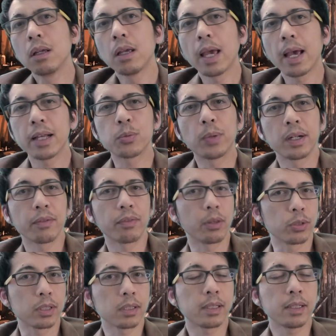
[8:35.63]
as one of their
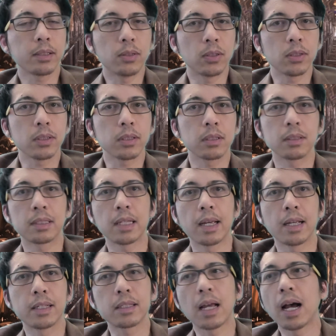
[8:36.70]
skills, says,